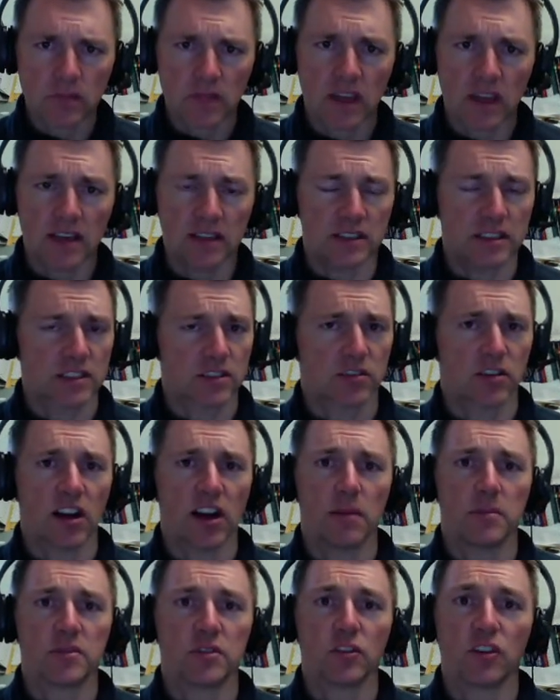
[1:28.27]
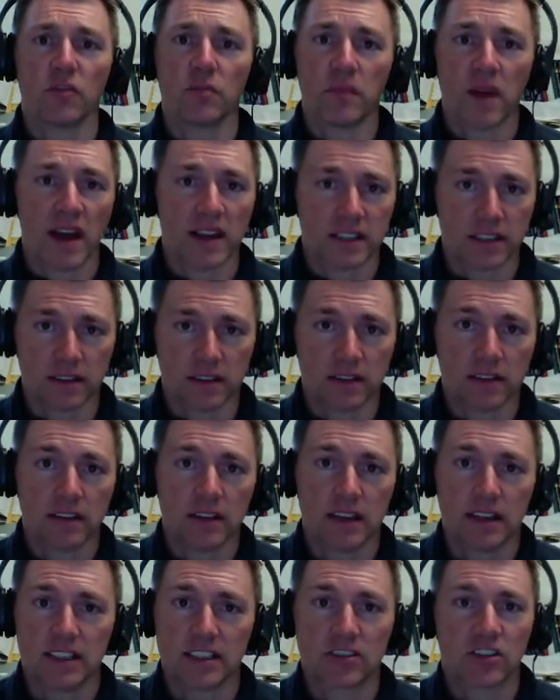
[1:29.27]
It describes all of matter.
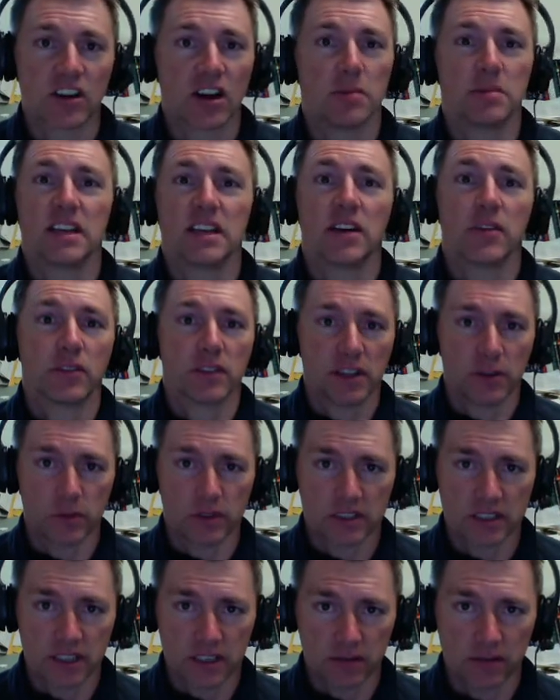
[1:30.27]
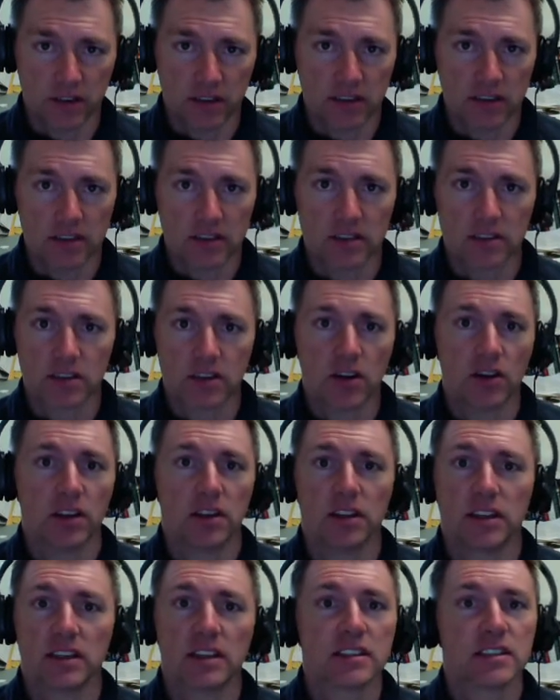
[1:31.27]
It describes everything we see around us. The only
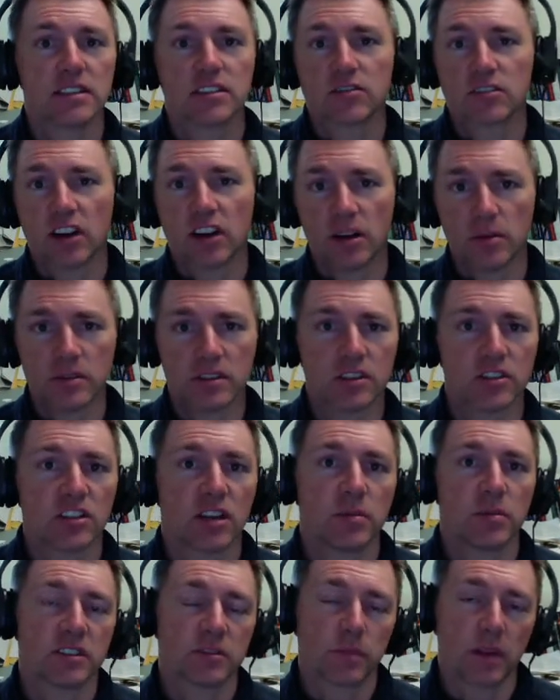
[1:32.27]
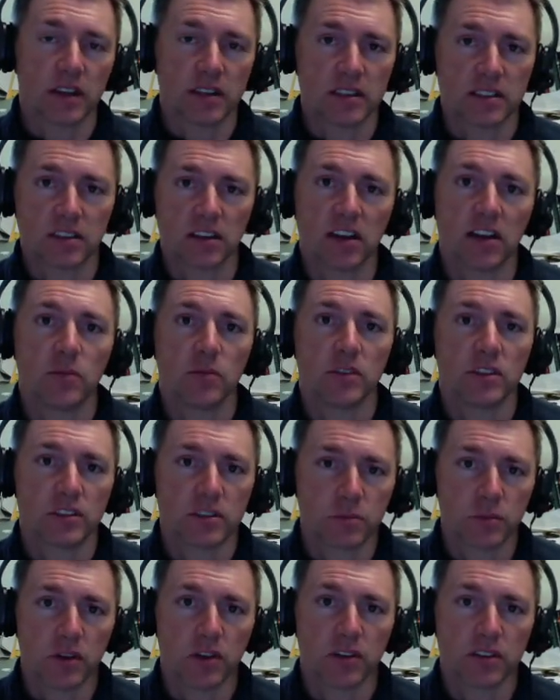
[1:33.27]
thing it doesn't describe is the shape of space-time,
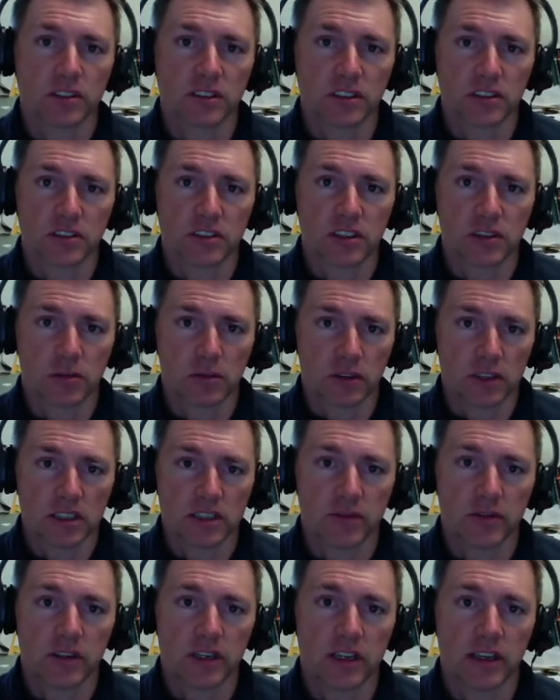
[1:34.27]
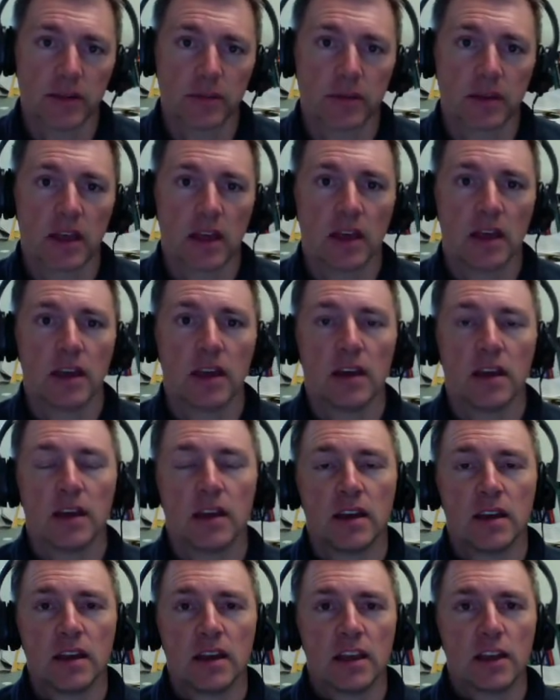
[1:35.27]
which belongs to general relativity.
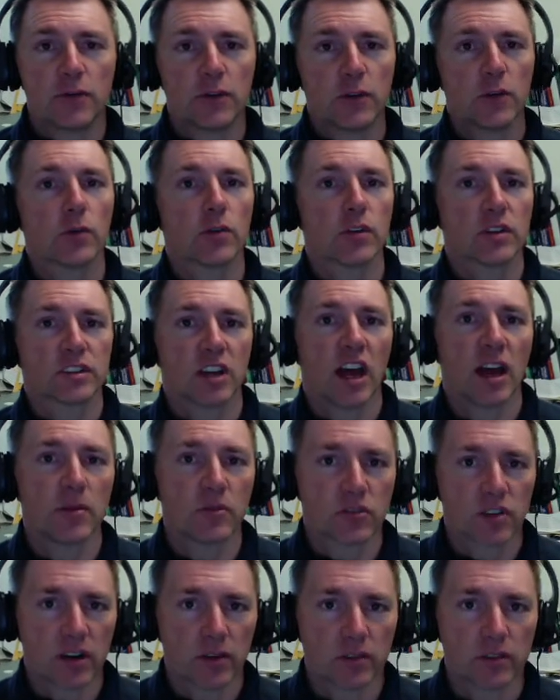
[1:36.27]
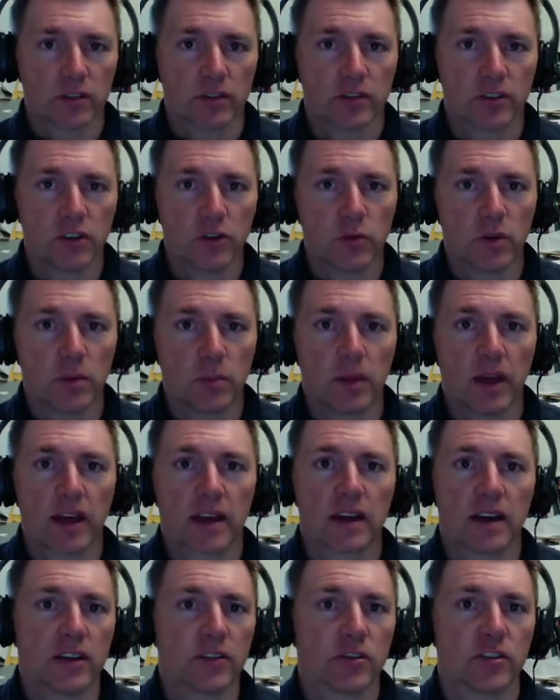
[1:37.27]
If you were a time traveler and you went
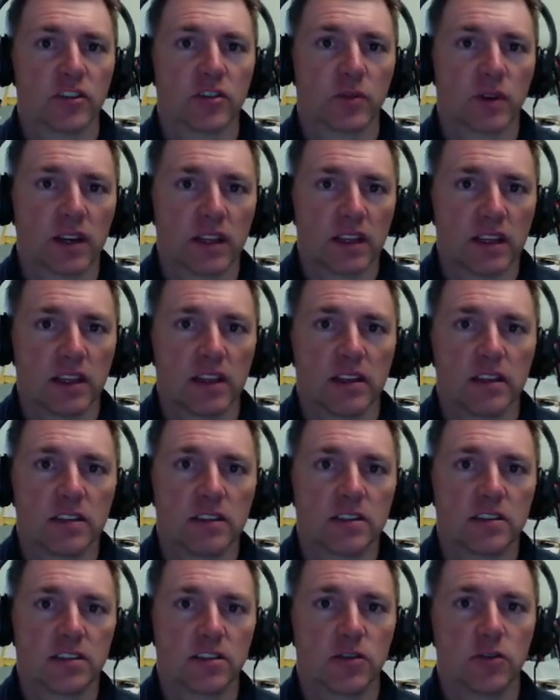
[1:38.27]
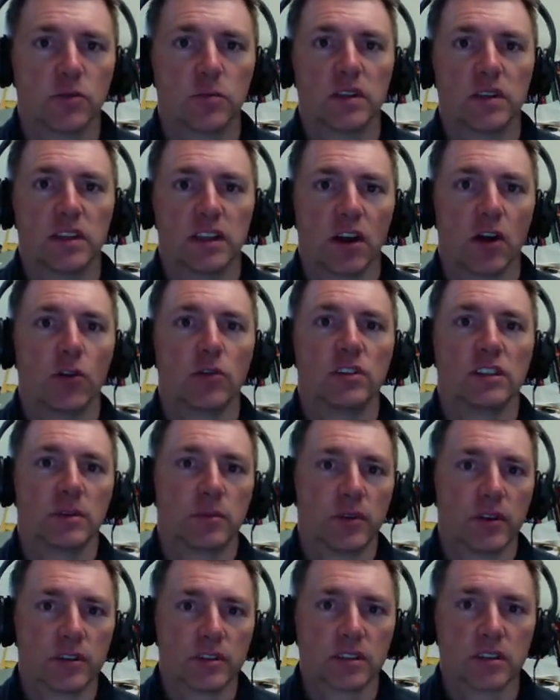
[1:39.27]
back 120 years, you would be the only
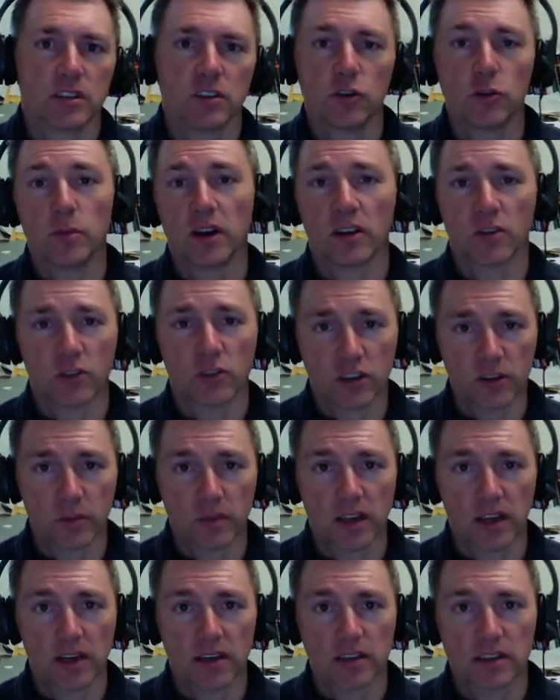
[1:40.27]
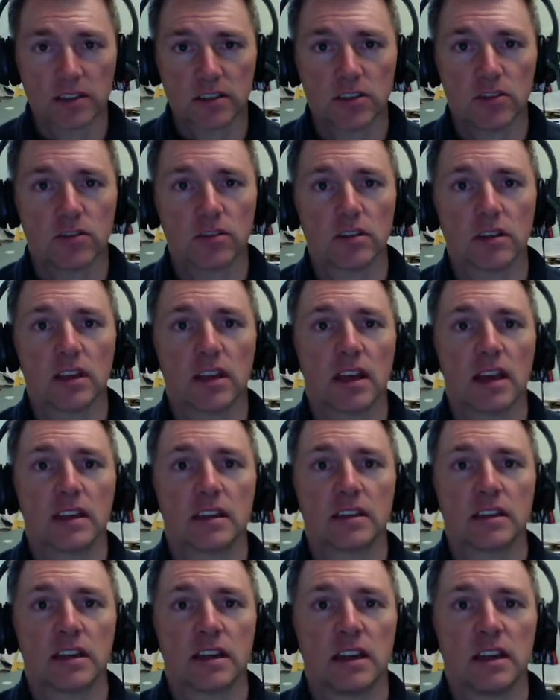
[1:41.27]
person that knew about quantum mechanics. You could get